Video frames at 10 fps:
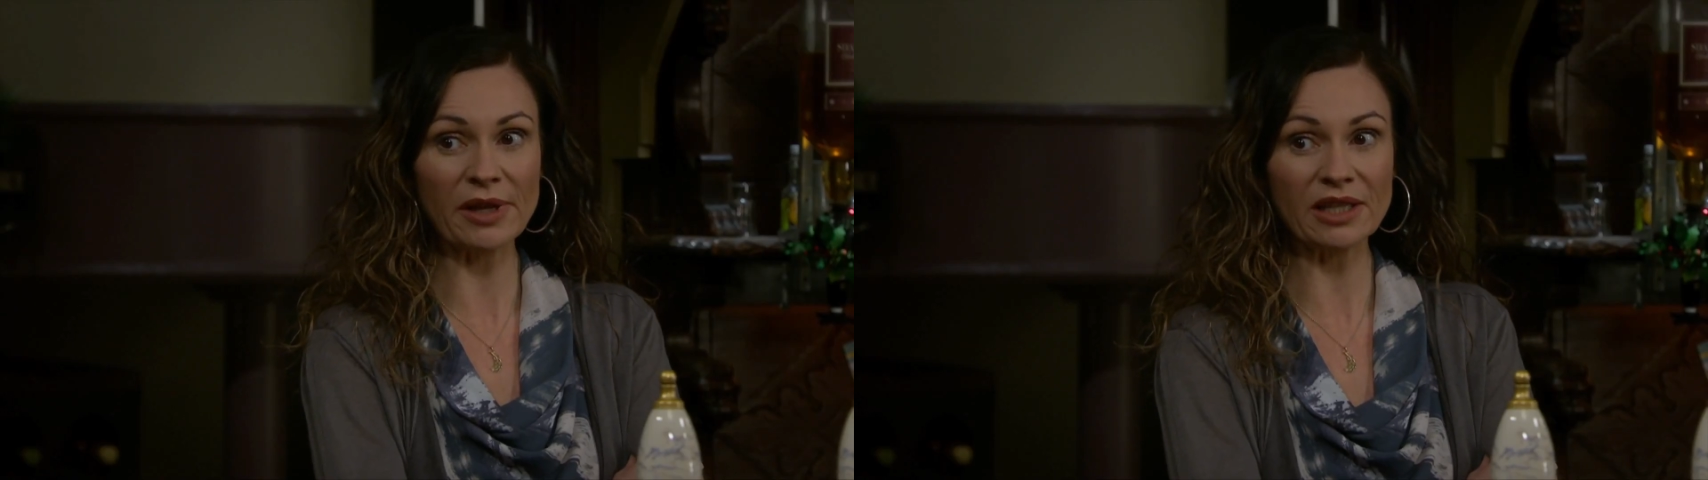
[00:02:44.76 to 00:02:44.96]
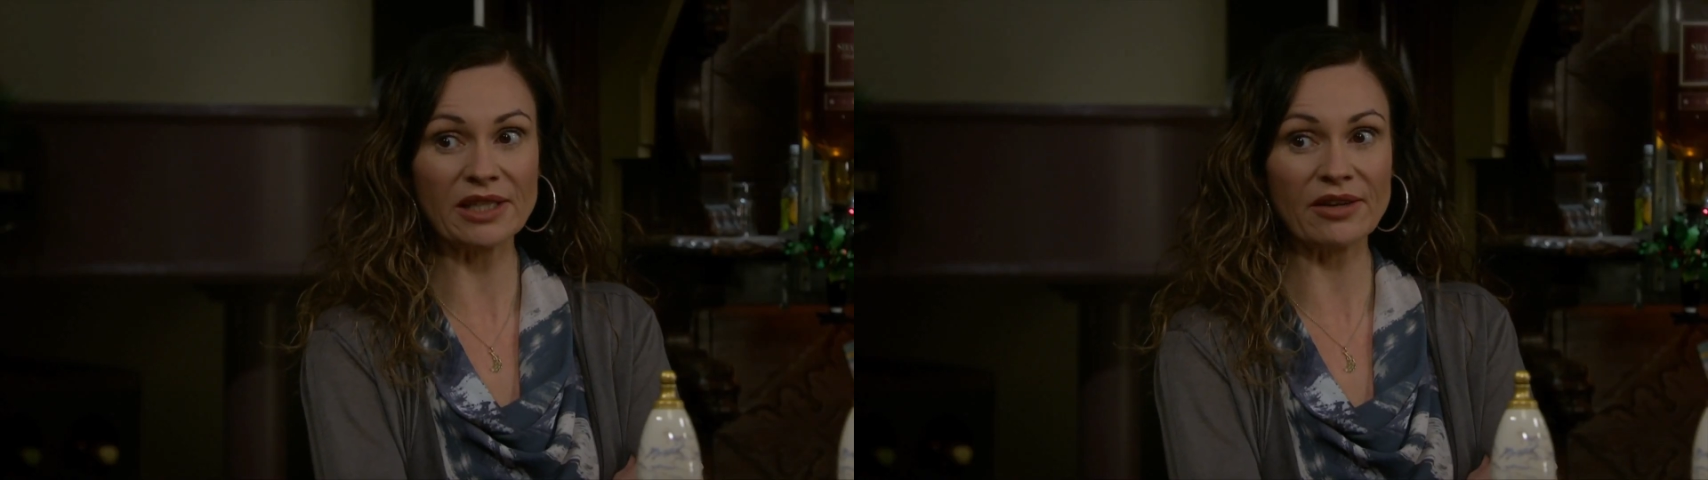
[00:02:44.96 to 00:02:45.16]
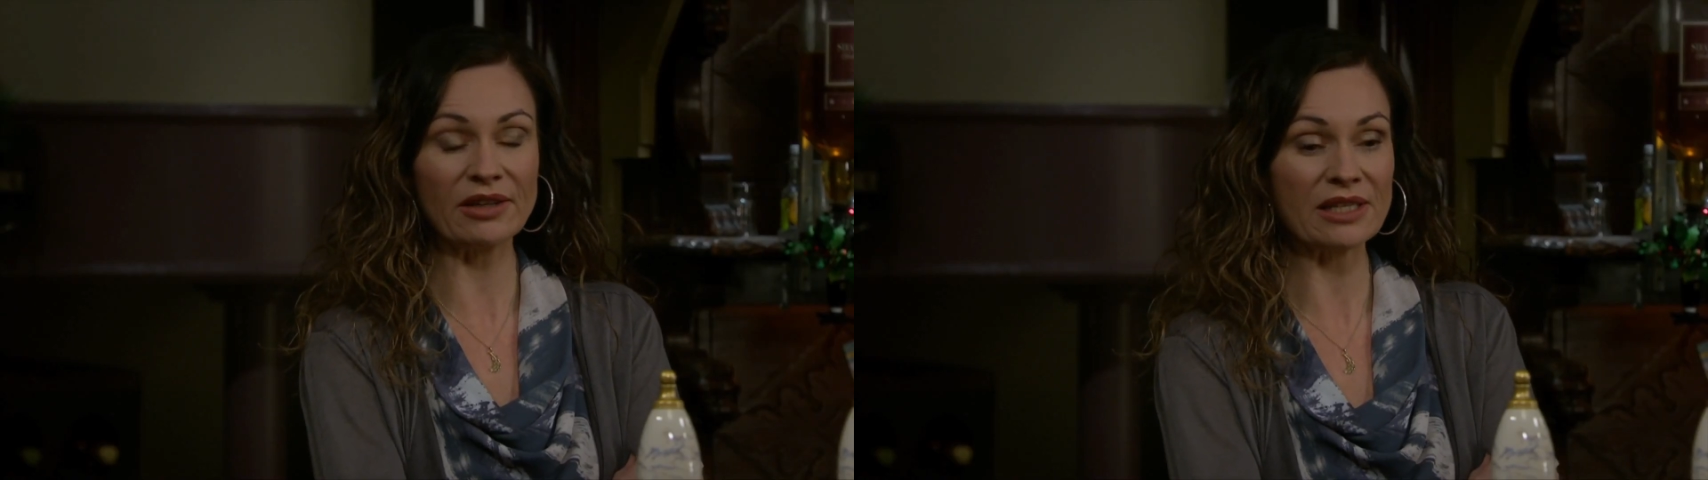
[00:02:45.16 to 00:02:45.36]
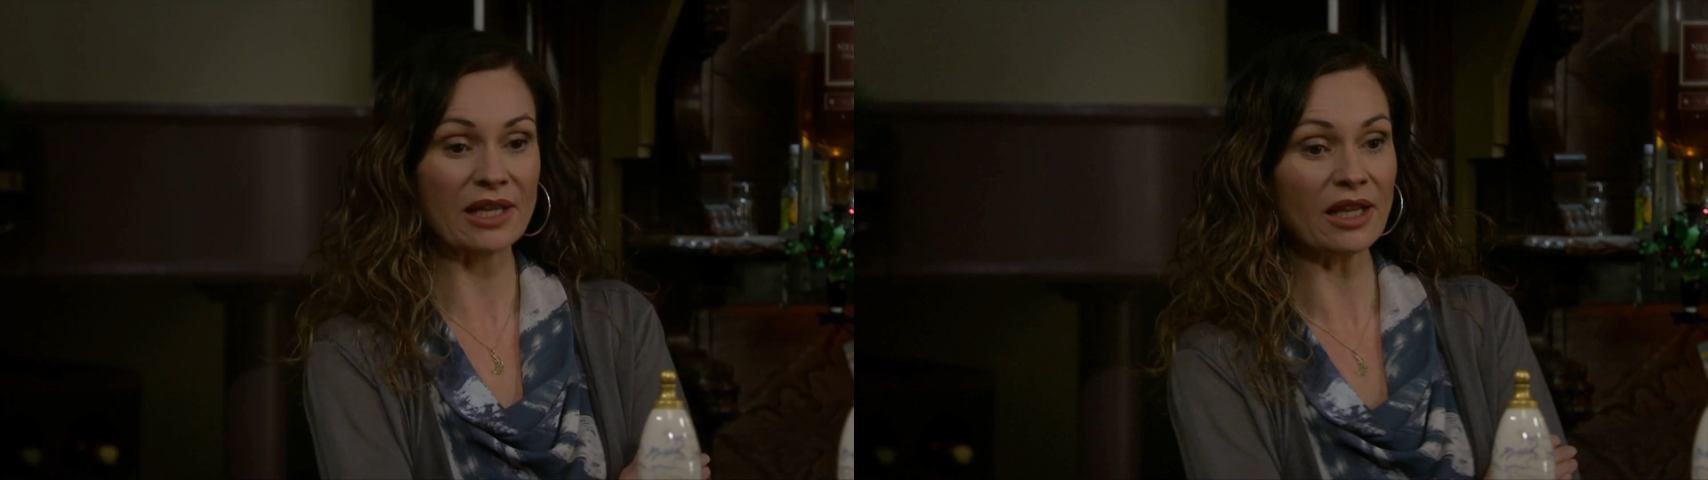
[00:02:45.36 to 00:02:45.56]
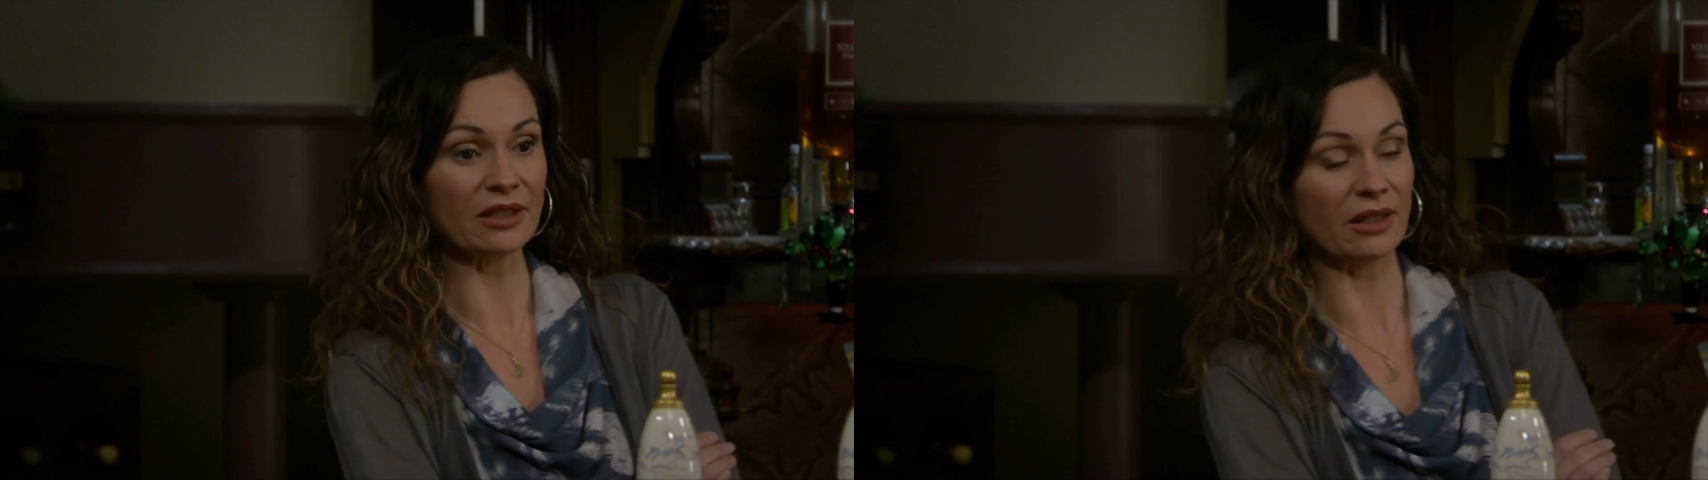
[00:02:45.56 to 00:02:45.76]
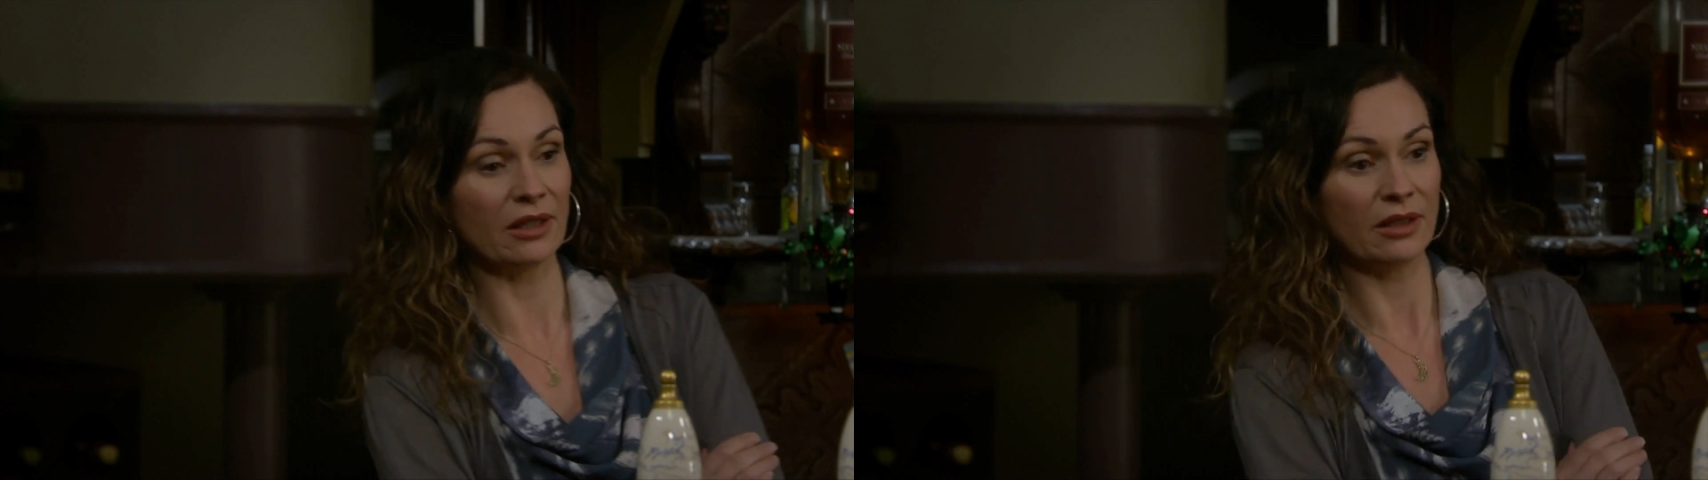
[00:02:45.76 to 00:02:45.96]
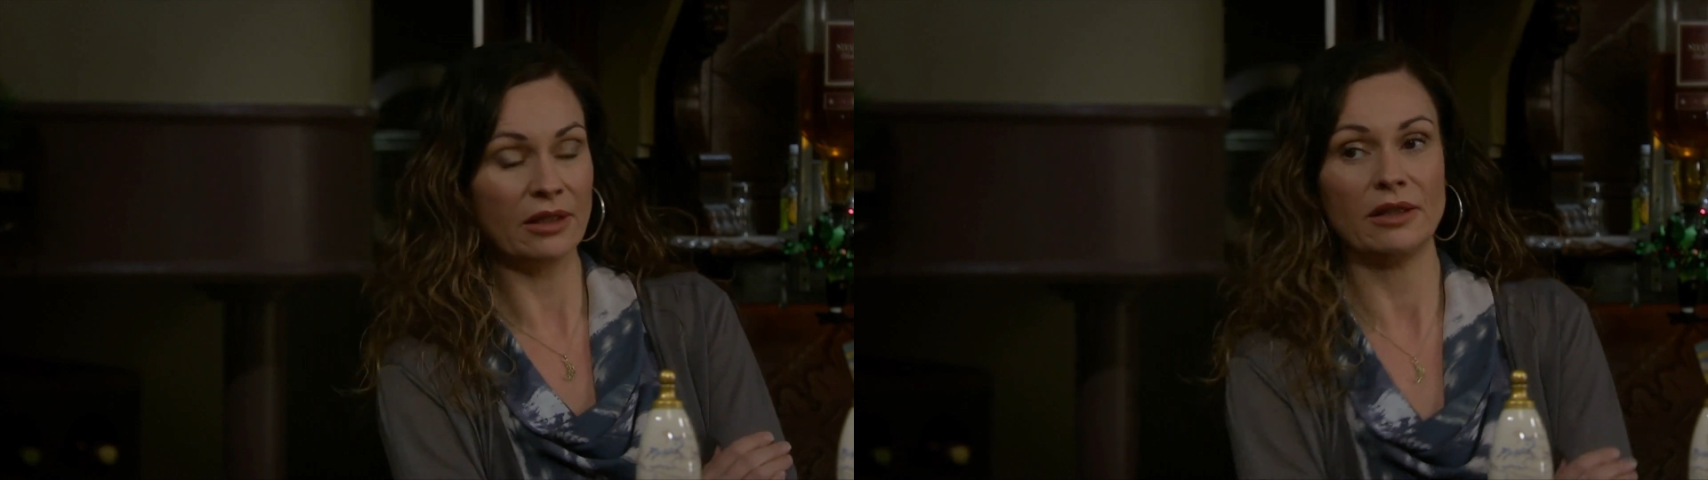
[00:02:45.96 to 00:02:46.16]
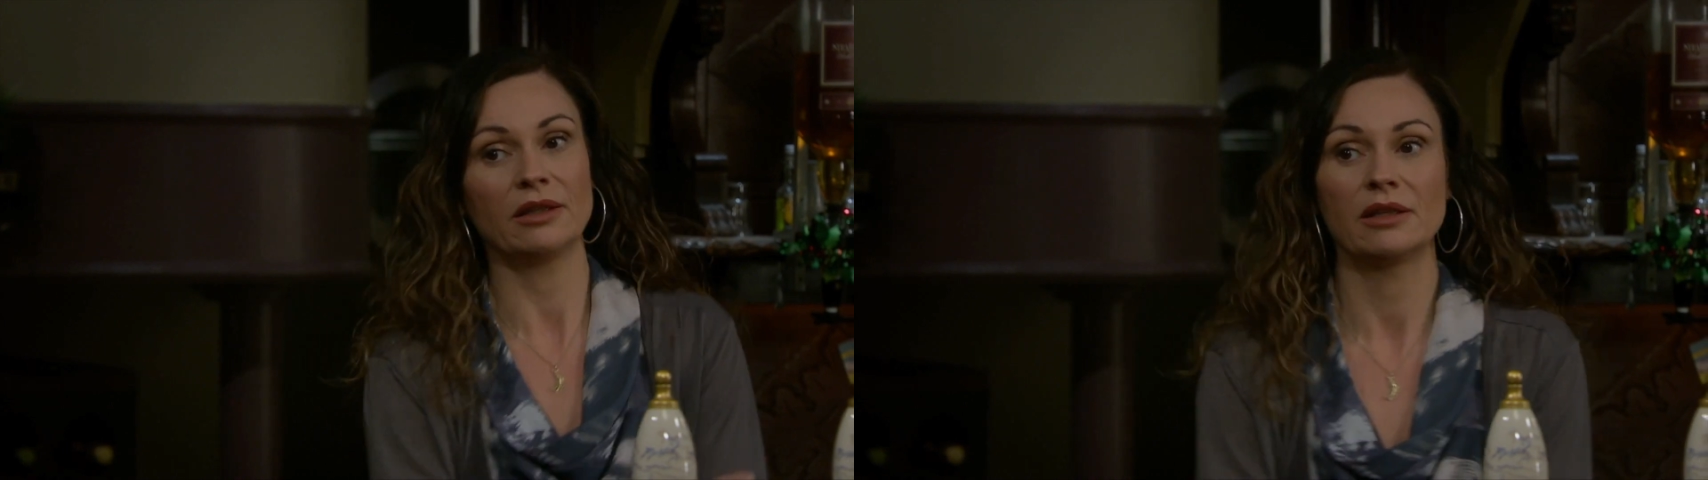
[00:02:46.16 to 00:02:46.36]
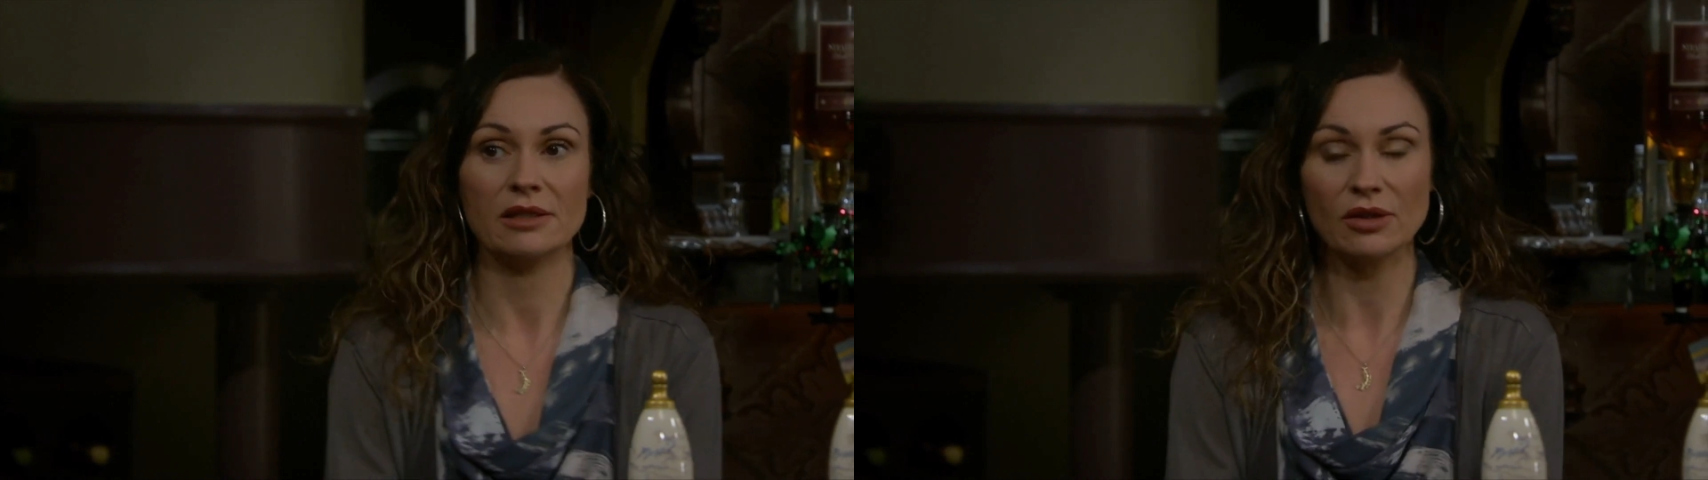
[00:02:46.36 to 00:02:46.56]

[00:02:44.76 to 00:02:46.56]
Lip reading: idea in his head. He's